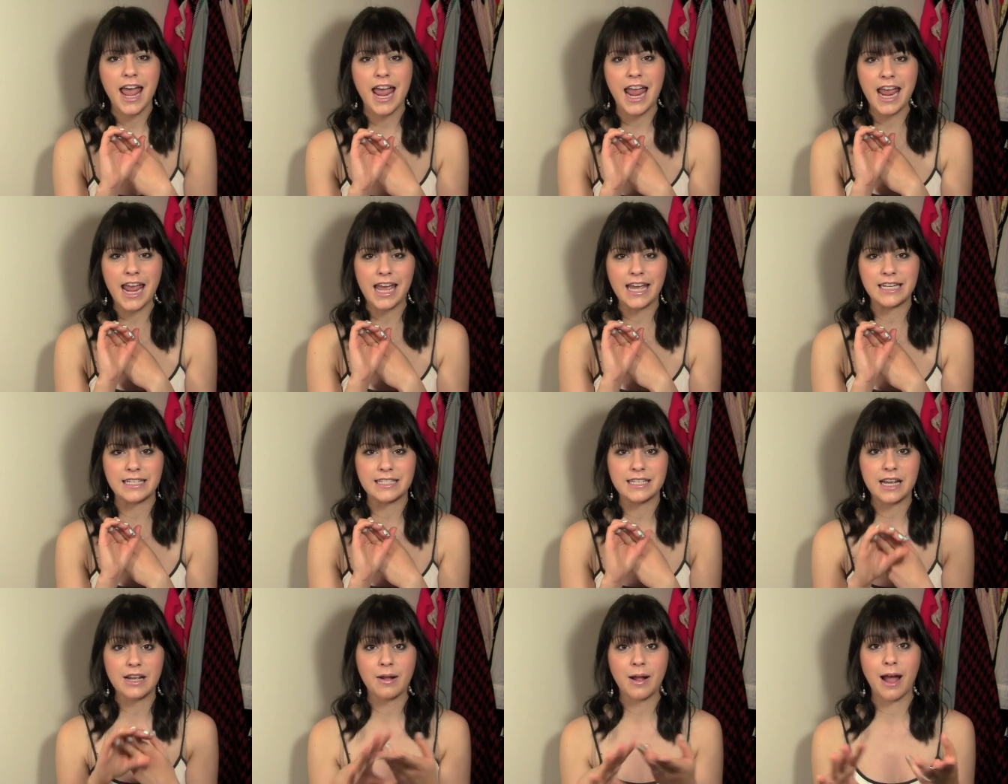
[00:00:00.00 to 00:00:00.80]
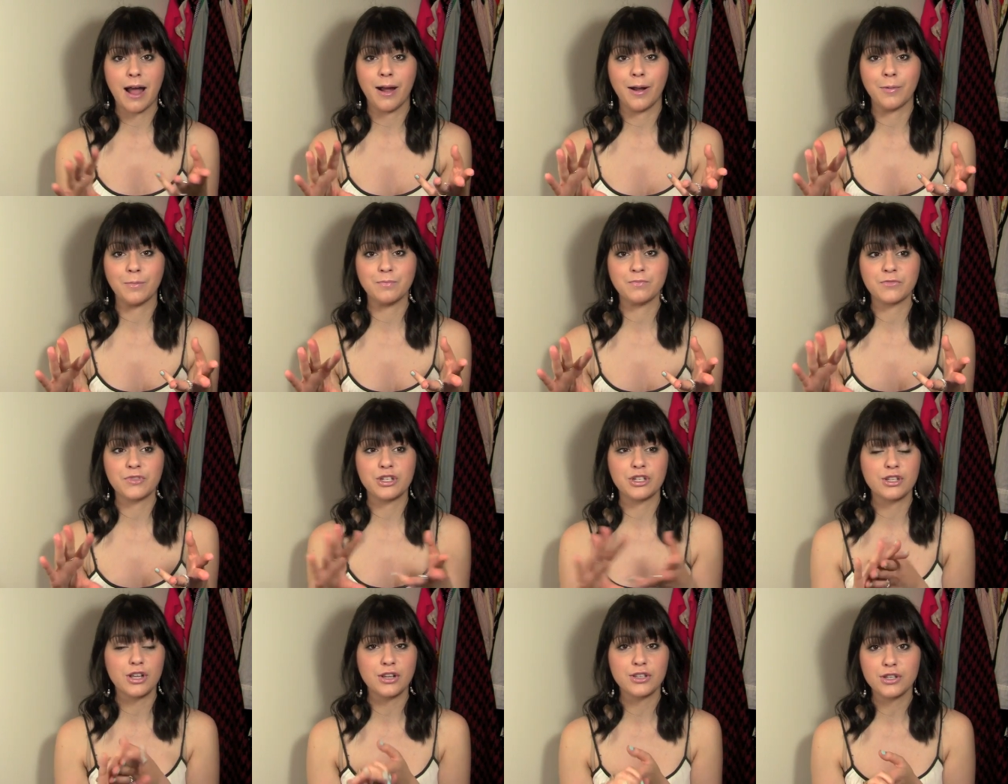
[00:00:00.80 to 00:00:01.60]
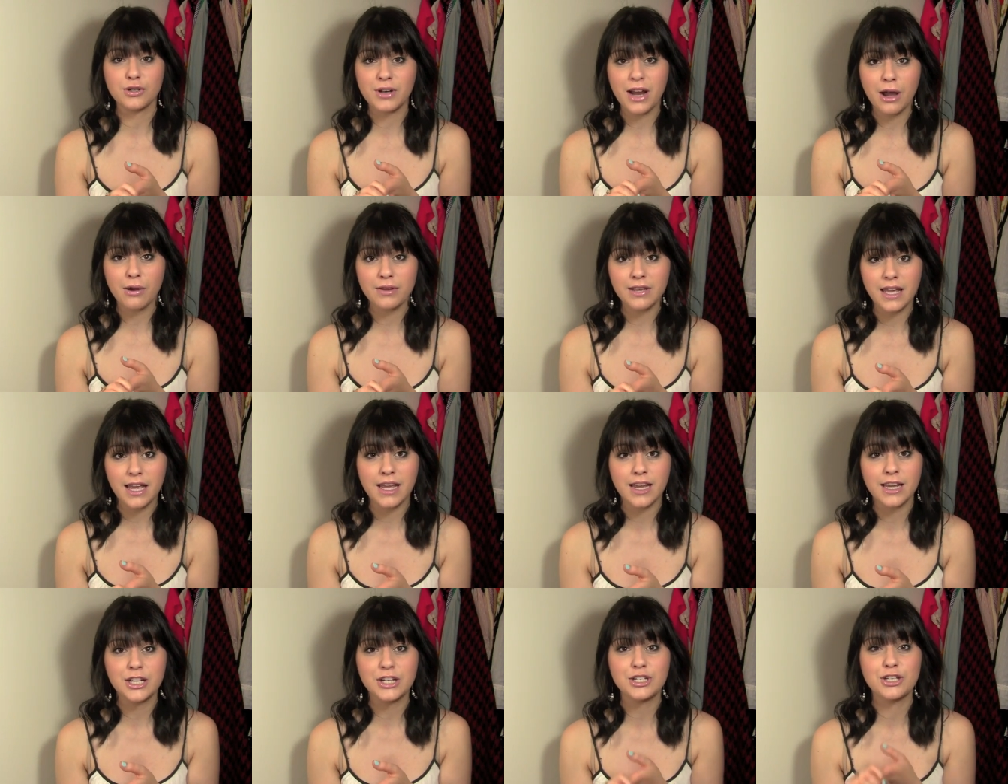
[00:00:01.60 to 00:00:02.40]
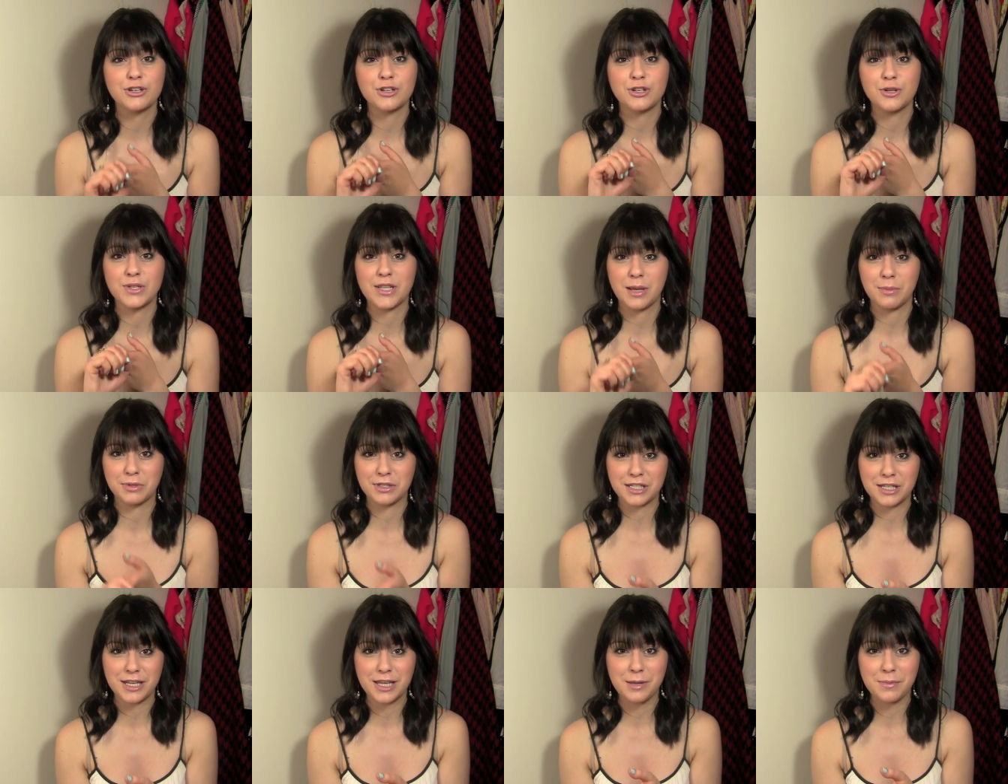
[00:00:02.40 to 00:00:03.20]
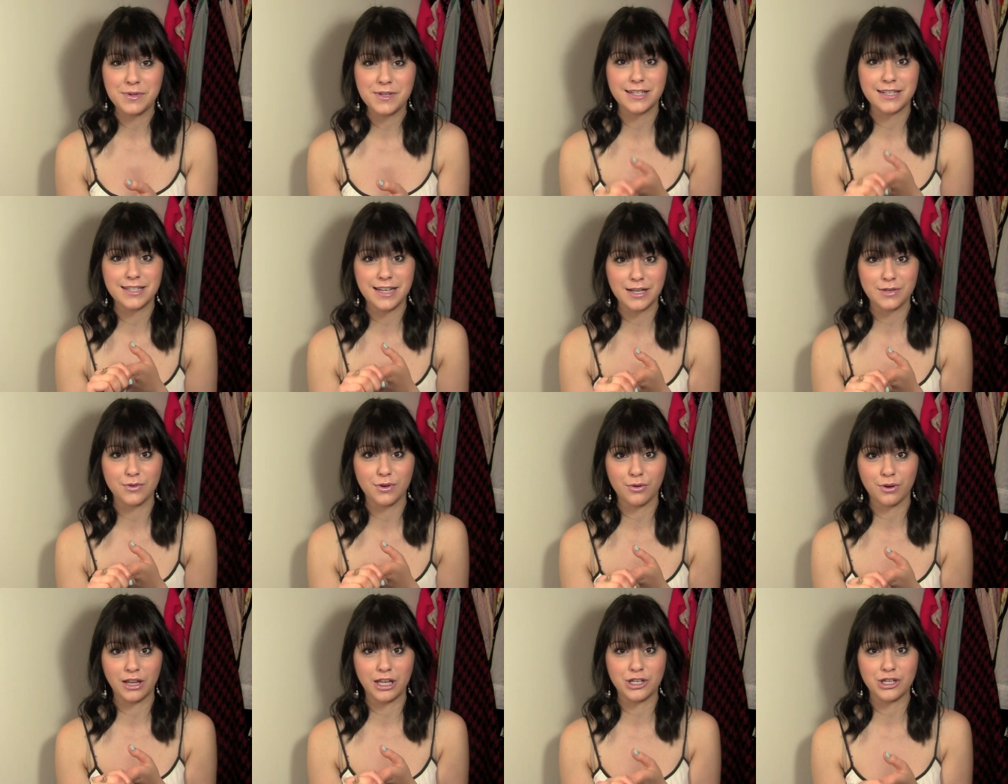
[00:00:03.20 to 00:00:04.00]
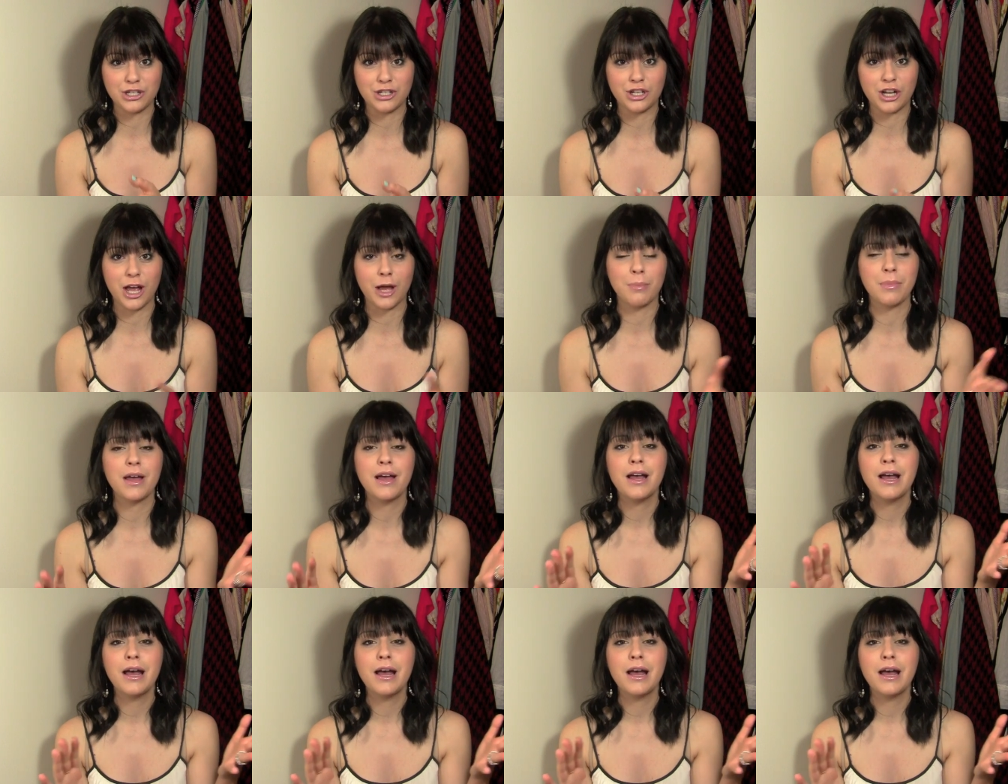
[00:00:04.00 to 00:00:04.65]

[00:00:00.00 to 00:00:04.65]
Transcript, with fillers: And um, she's also now engaged, so she was able to keep a successful relationship.